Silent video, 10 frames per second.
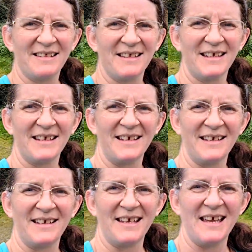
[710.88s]

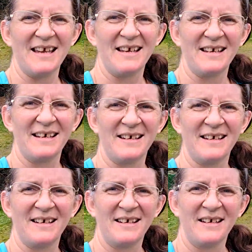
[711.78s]
the
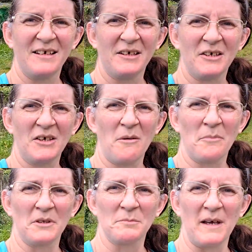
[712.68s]

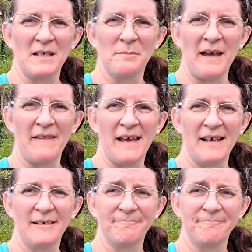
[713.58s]
compost bays back there.